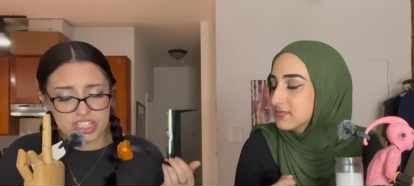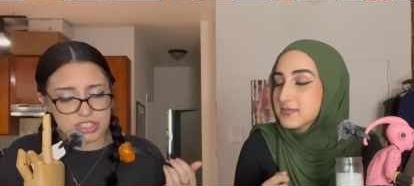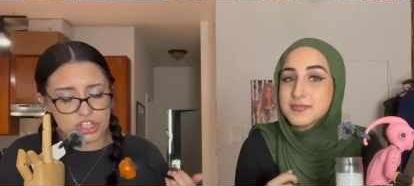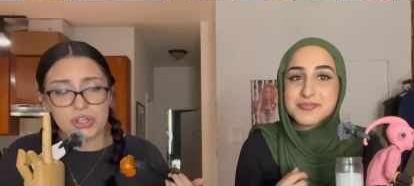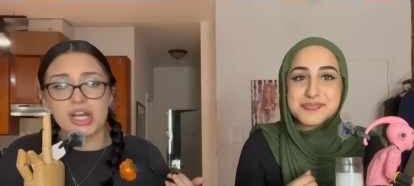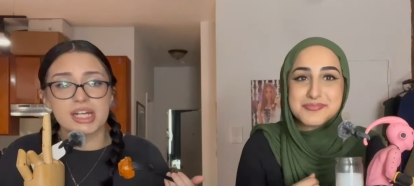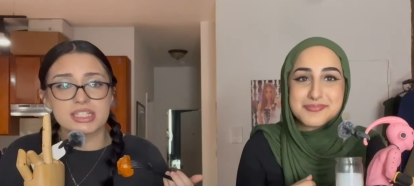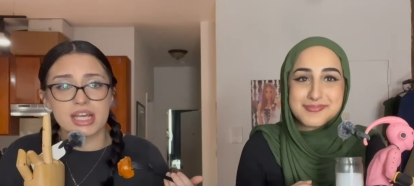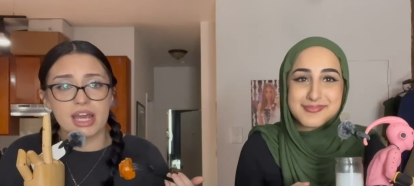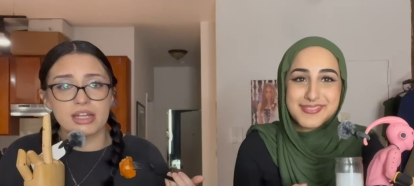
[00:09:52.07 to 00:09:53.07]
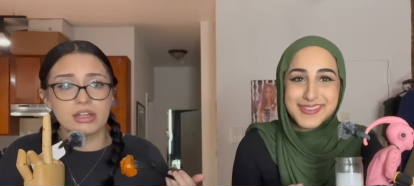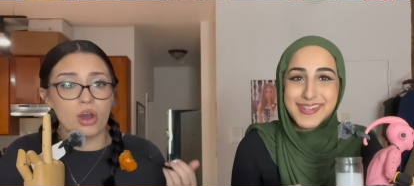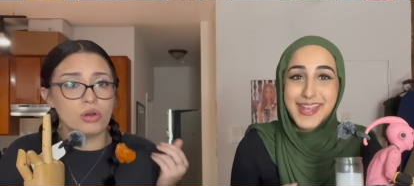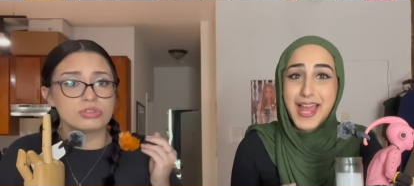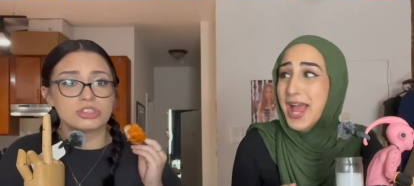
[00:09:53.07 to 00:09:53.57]
Speaker 1: is 0 out of 10.
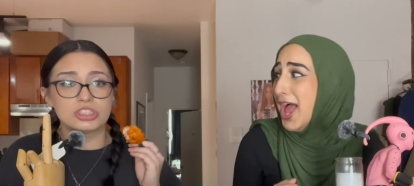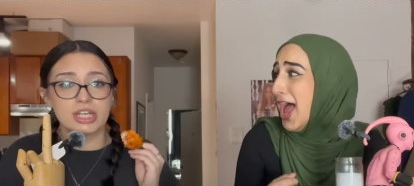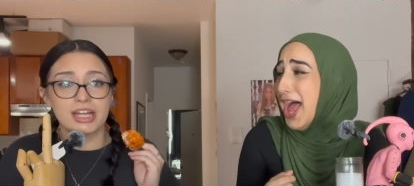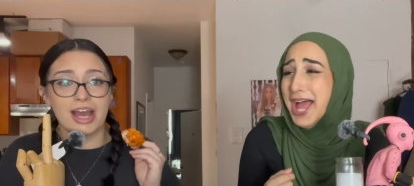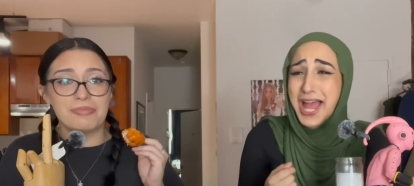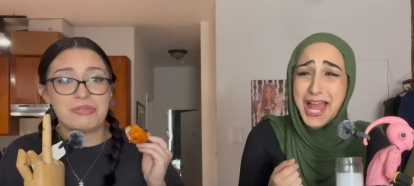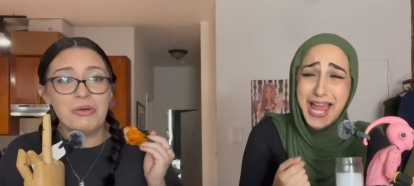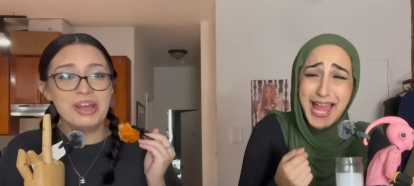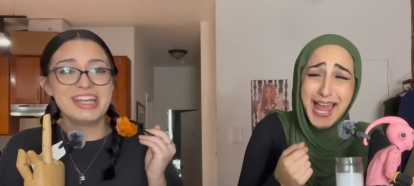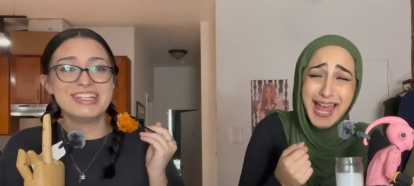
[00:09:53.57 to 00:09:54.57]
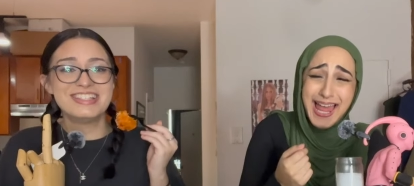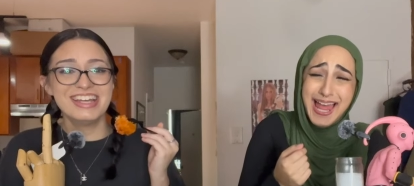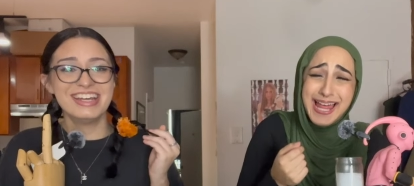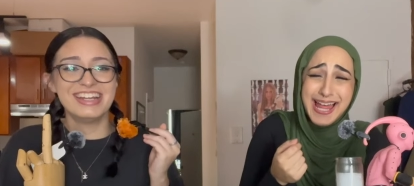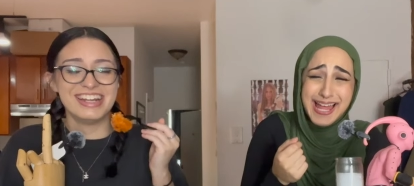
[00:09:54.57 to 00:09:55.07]
Oh shit.